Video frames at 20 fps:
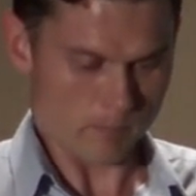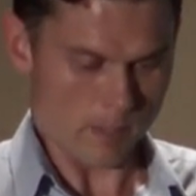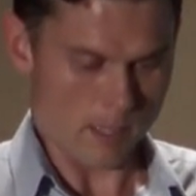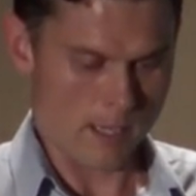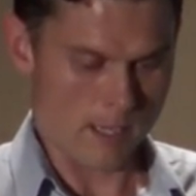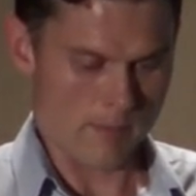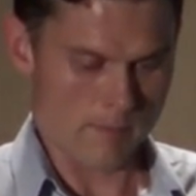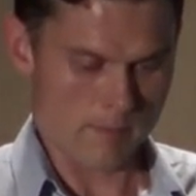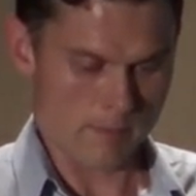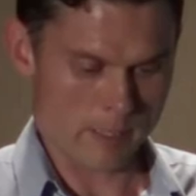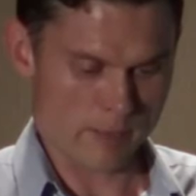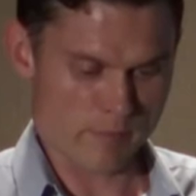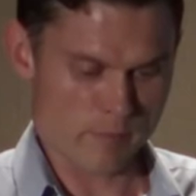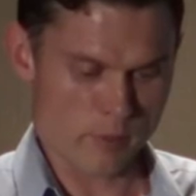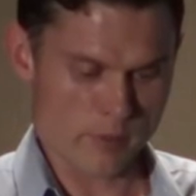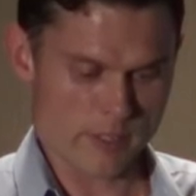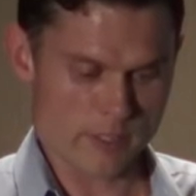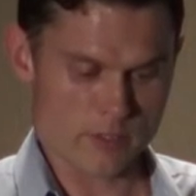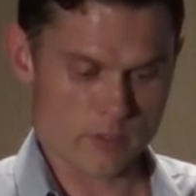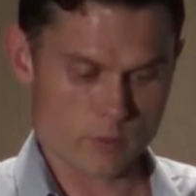Um, but I've
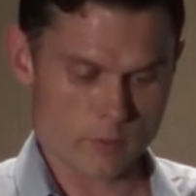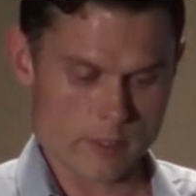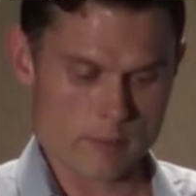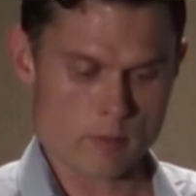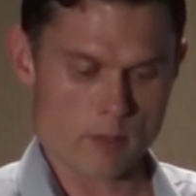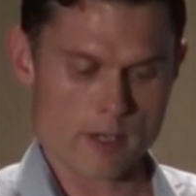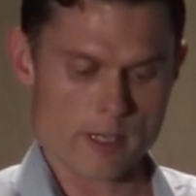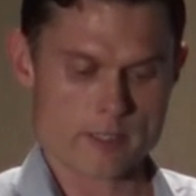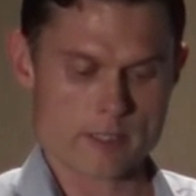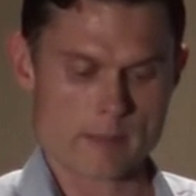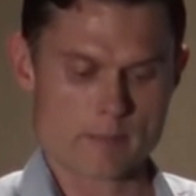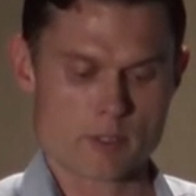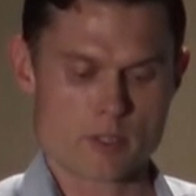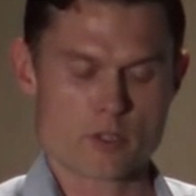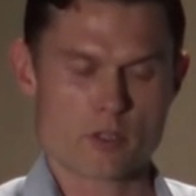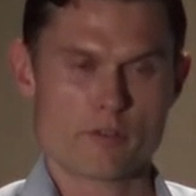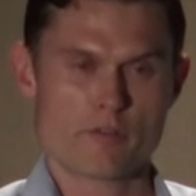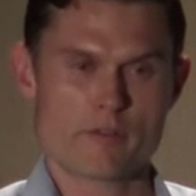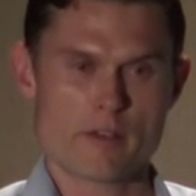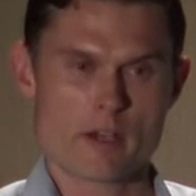put these three products up to
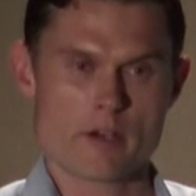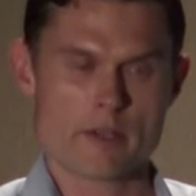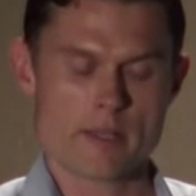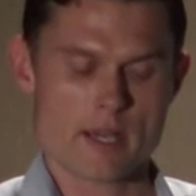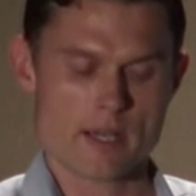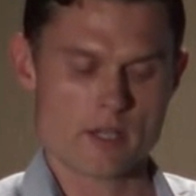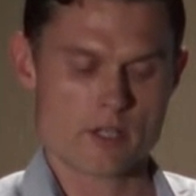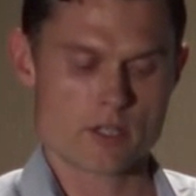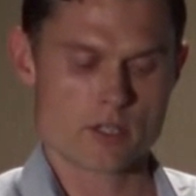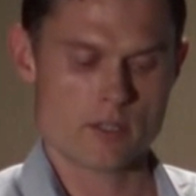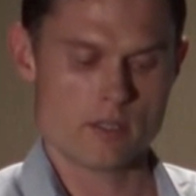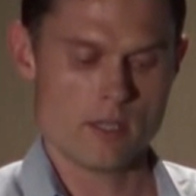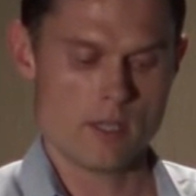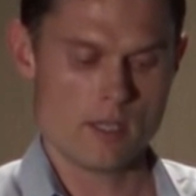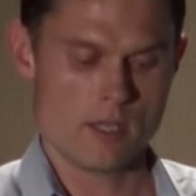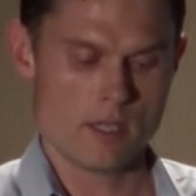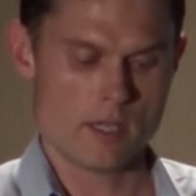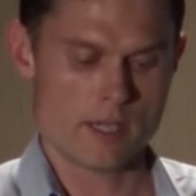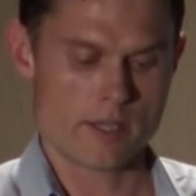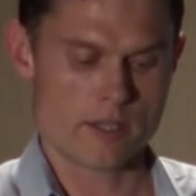show variation
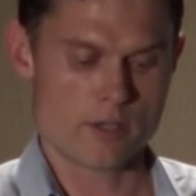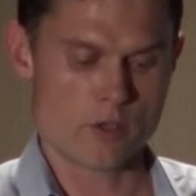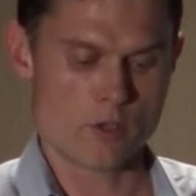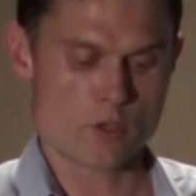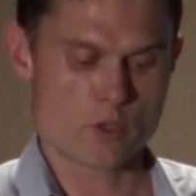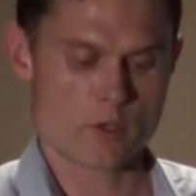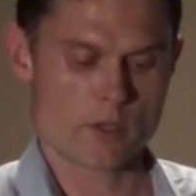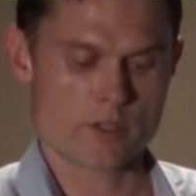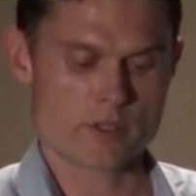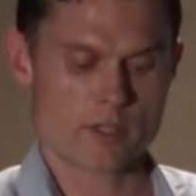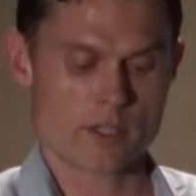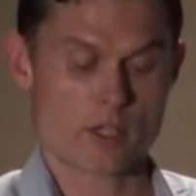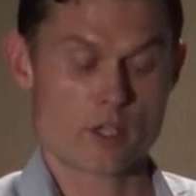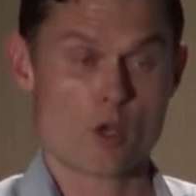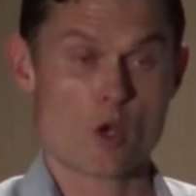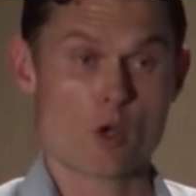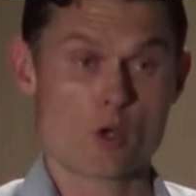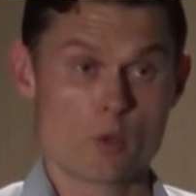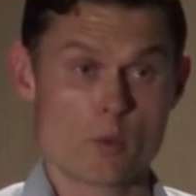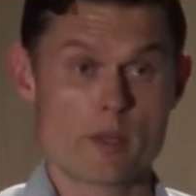in the nutrients that
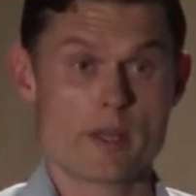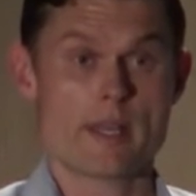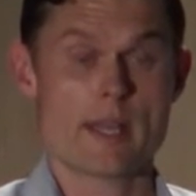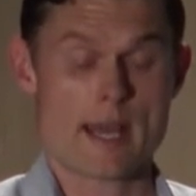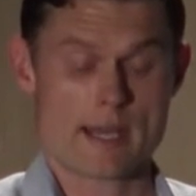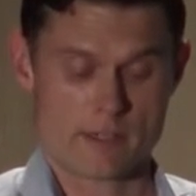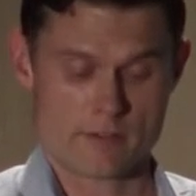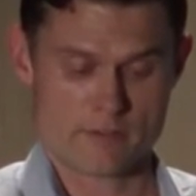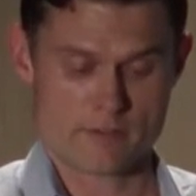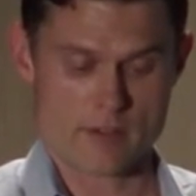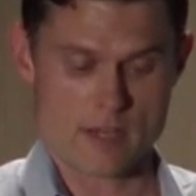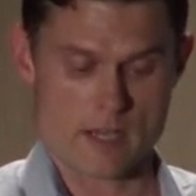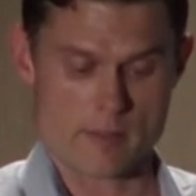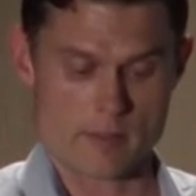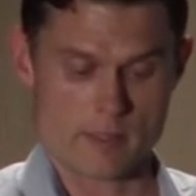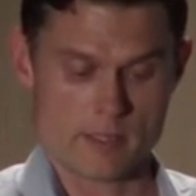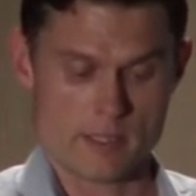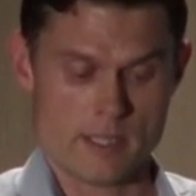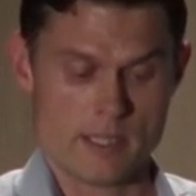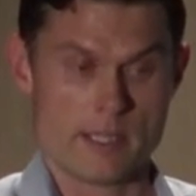go with the added
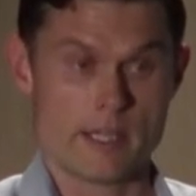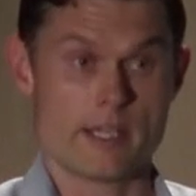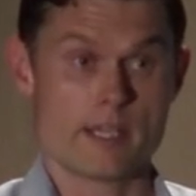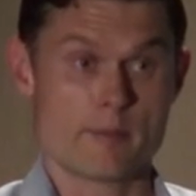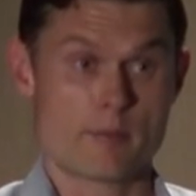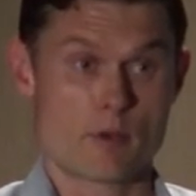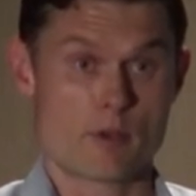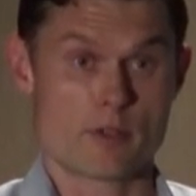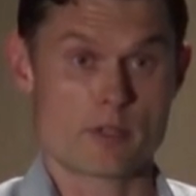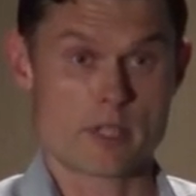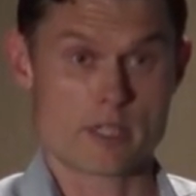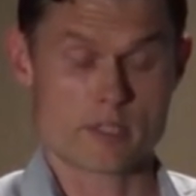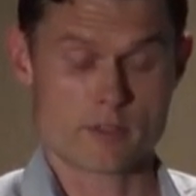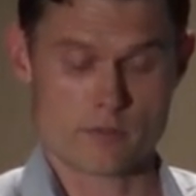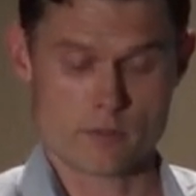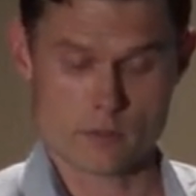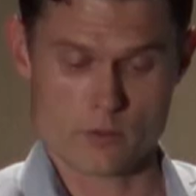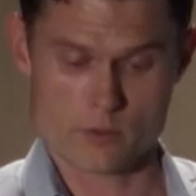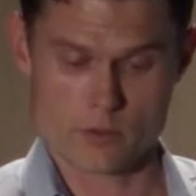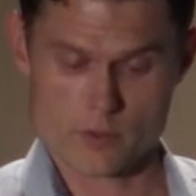fiber in the processed
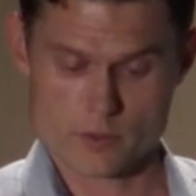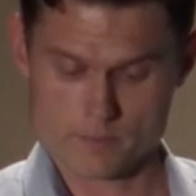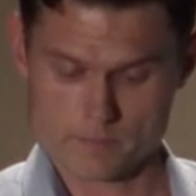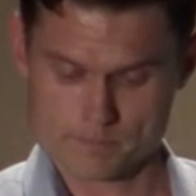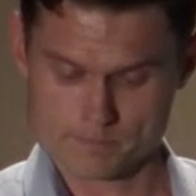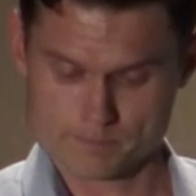foods.